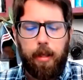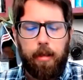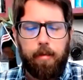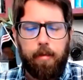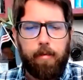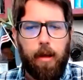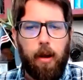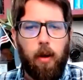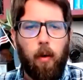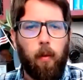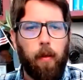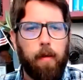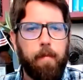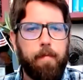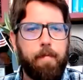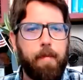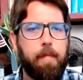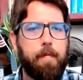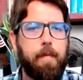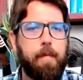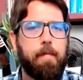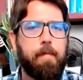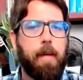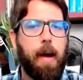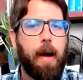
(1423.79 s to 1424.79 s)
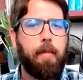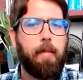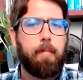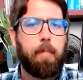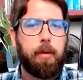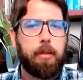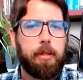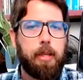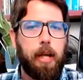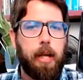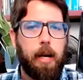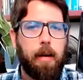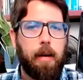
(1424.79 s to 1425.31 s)
that said only
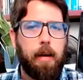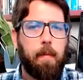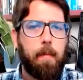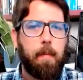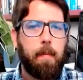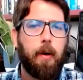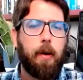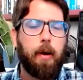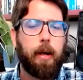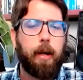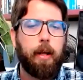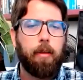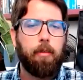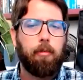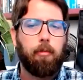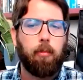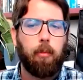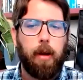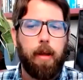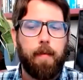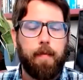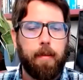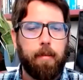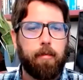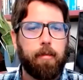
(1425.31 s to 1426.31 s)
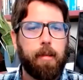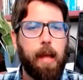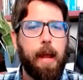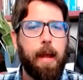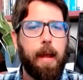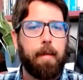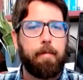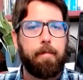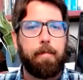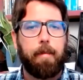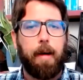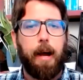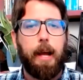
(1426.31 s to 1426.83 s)
55% of Americans would even stay
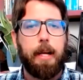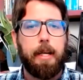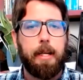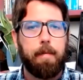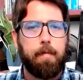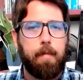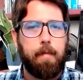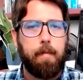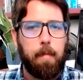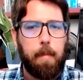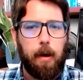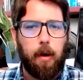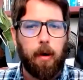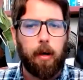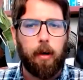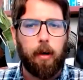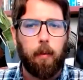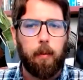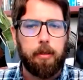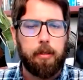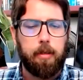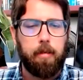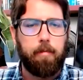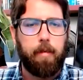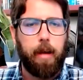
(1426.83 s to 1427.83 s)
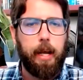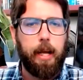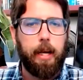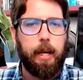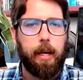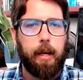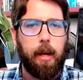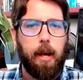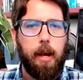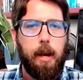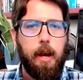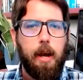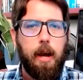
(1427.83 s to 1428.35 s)
and fight if America was
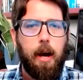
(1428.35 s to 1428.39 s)
invaded.